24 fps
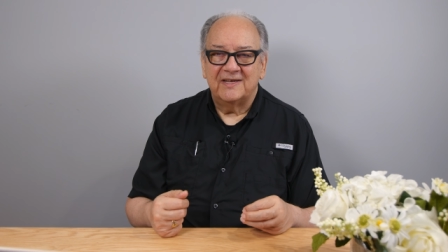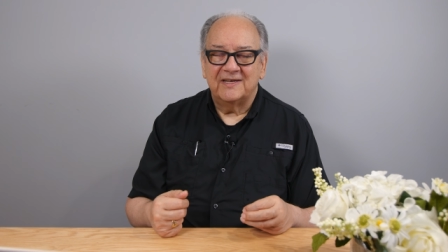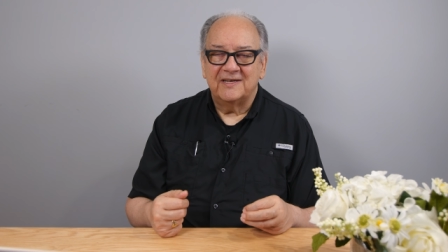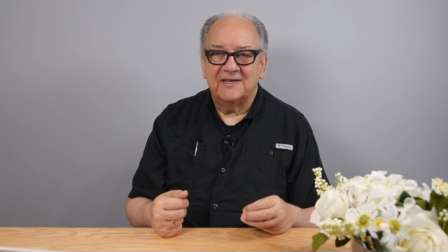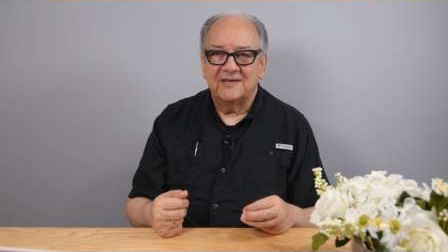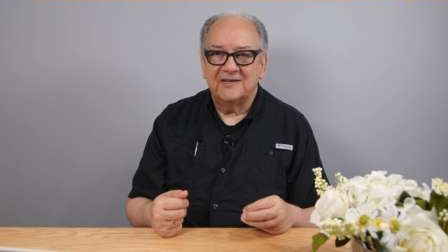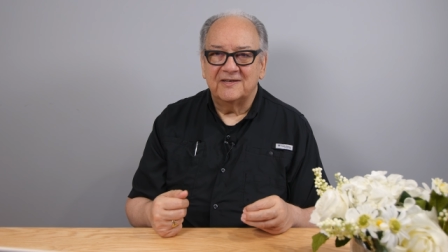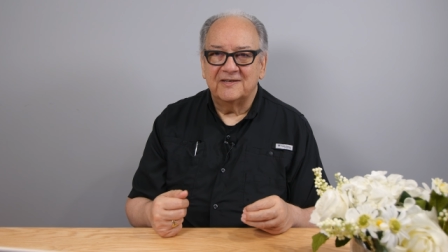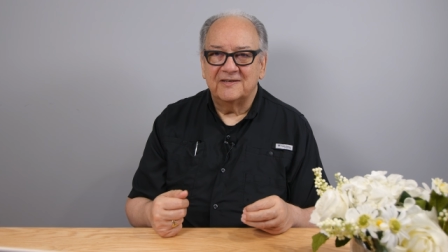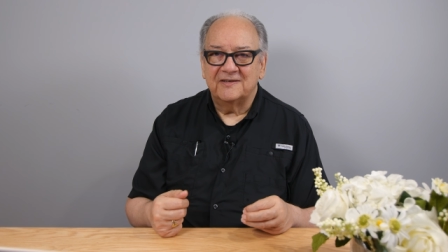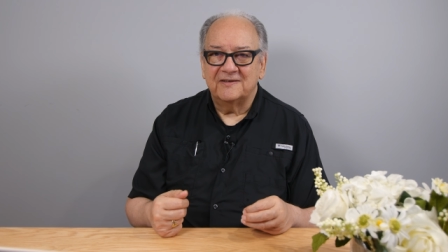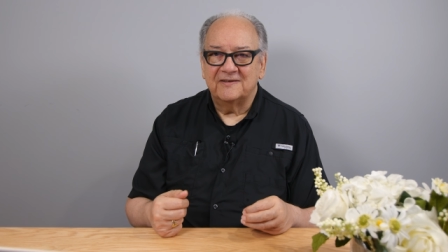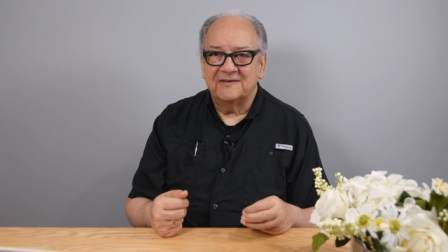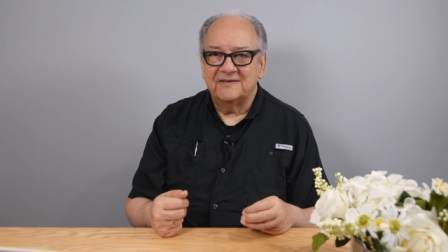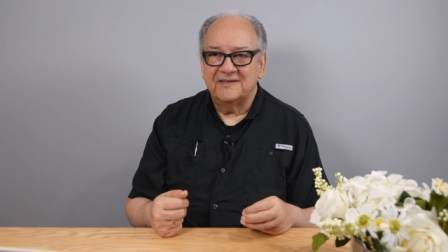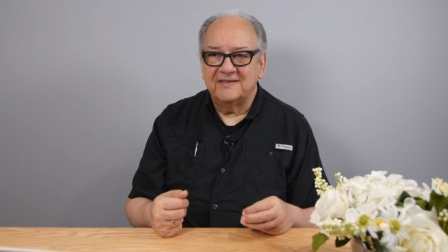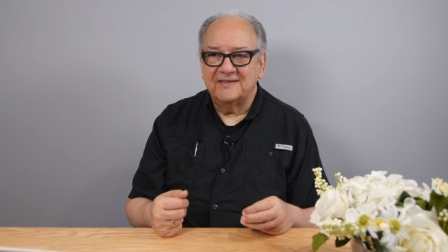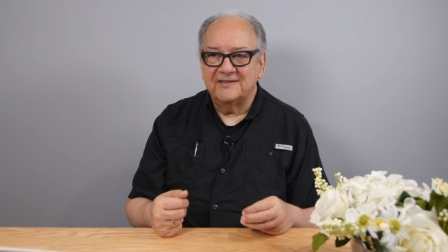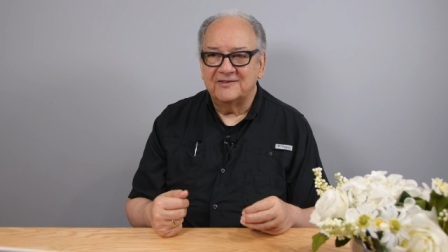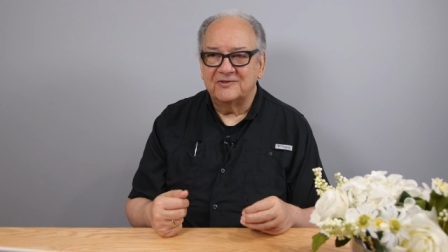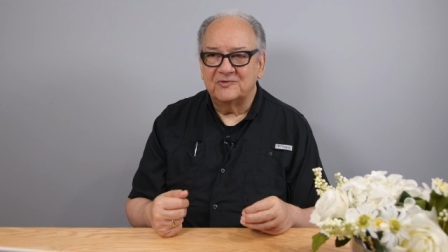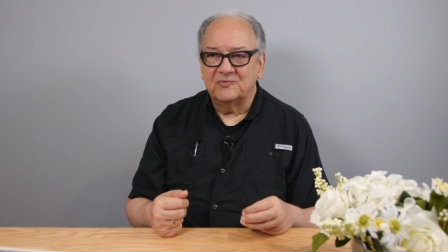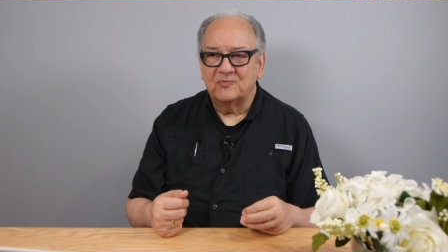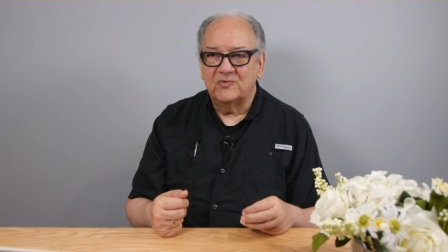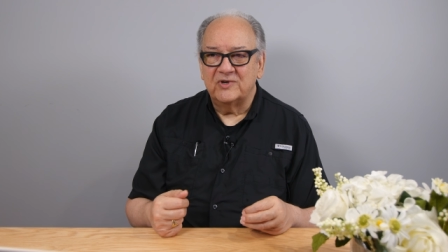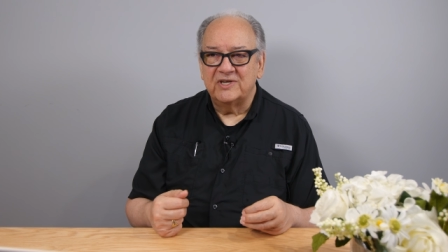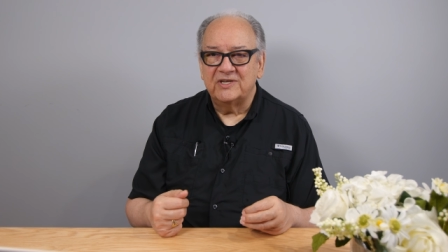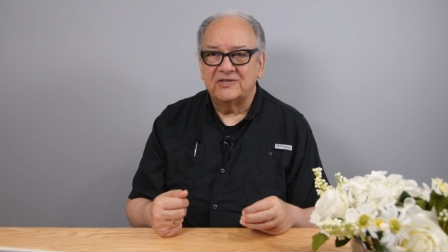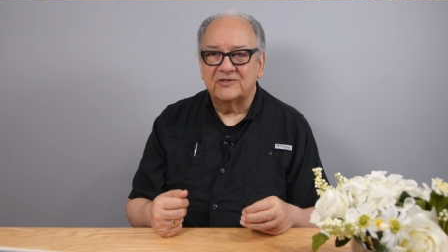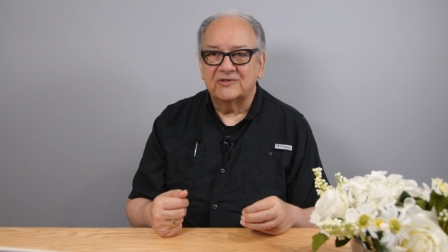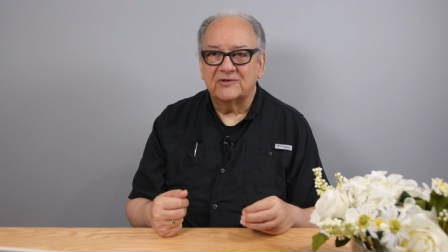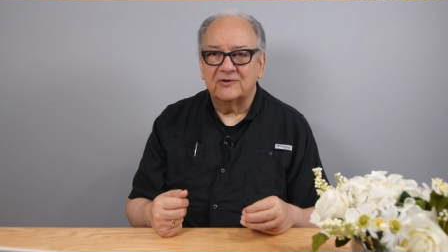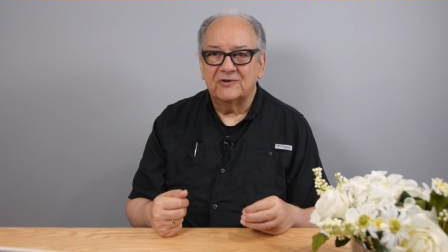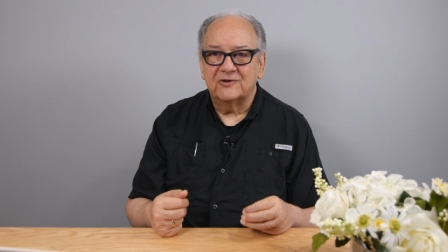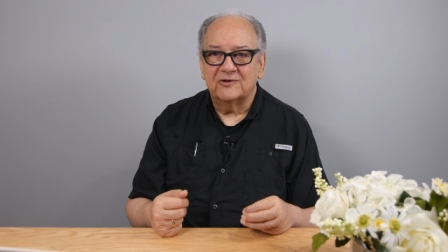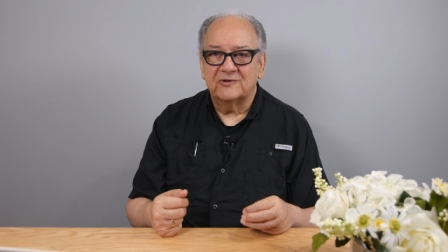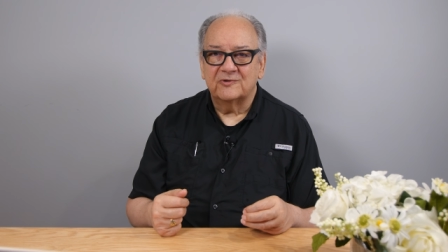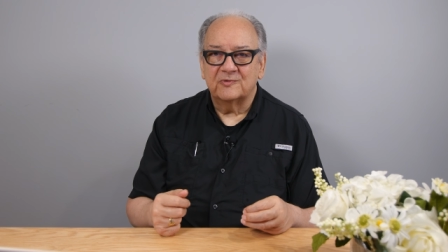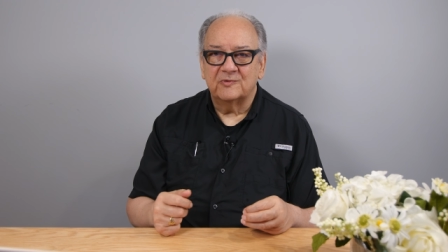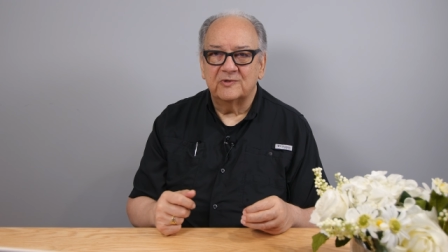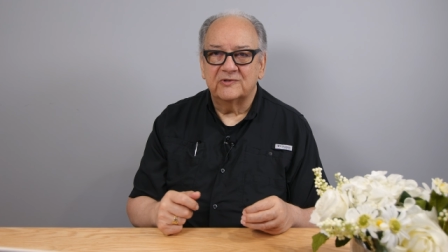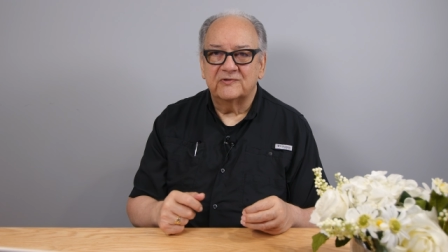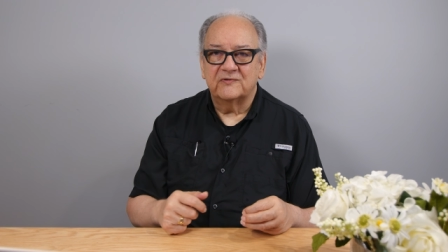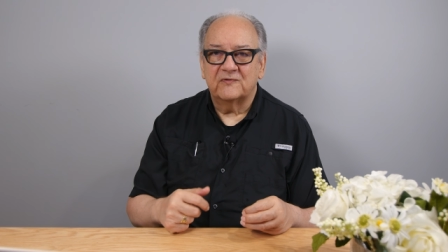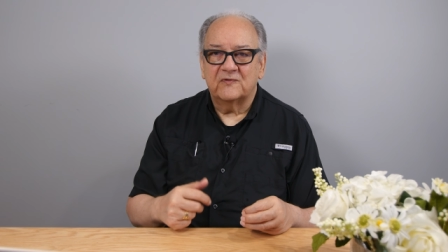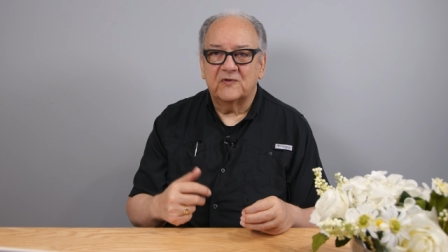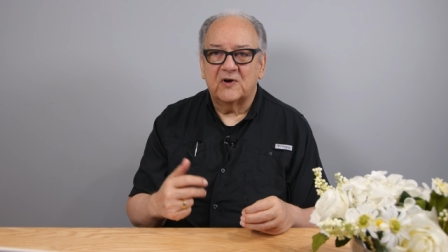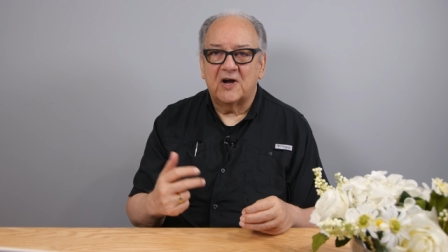Uh, his research
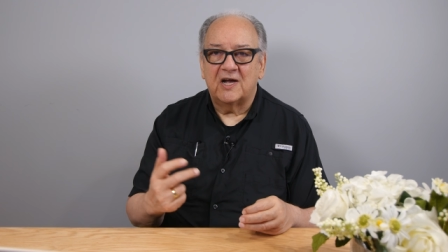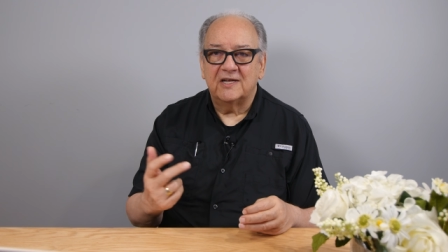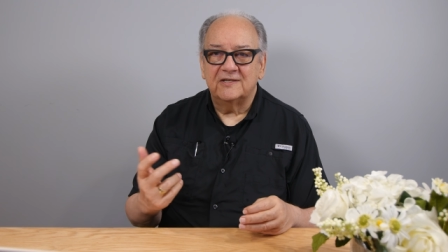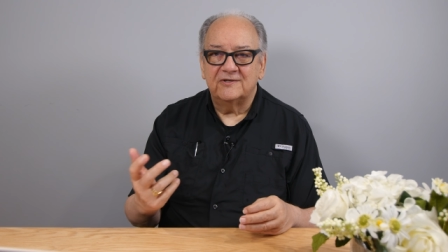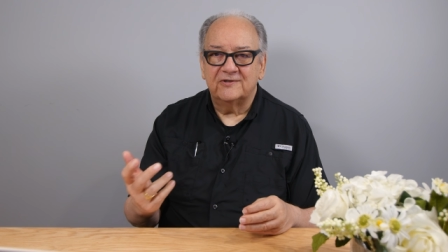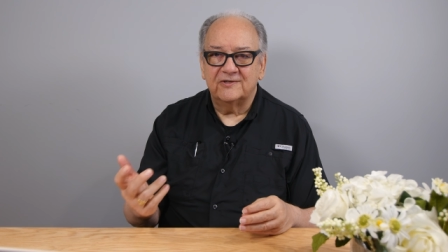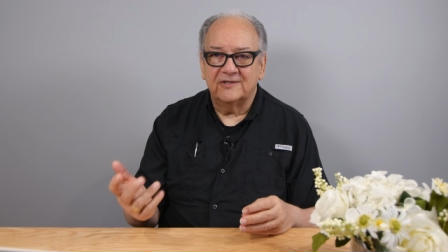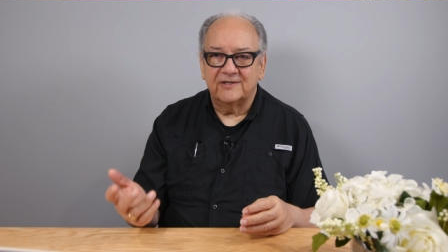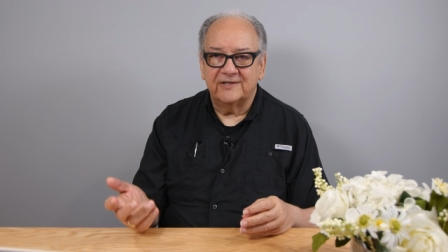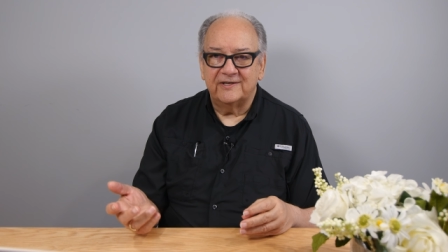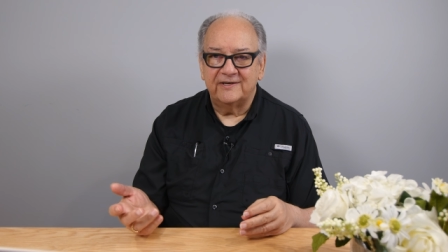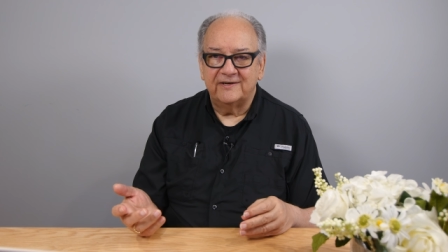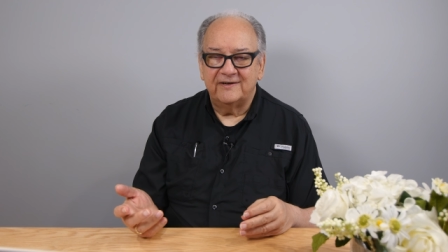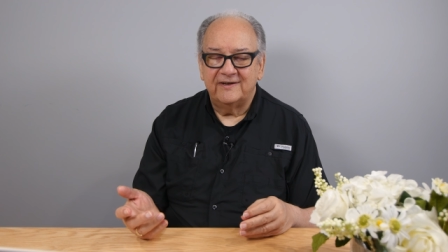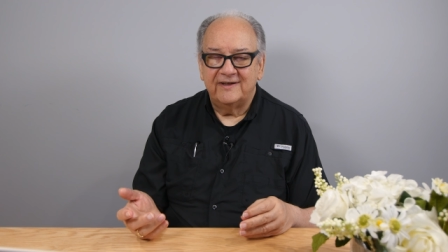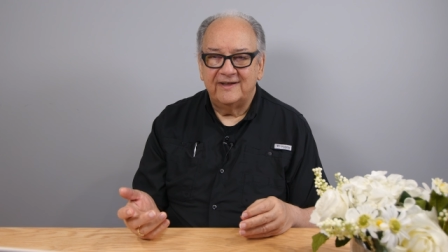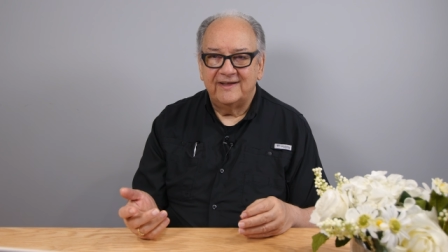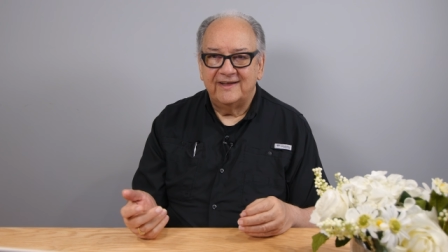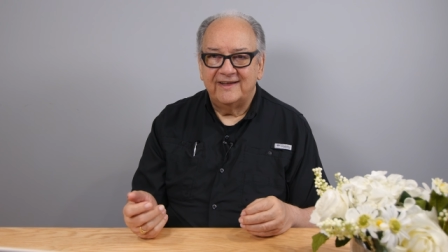was fraudulent.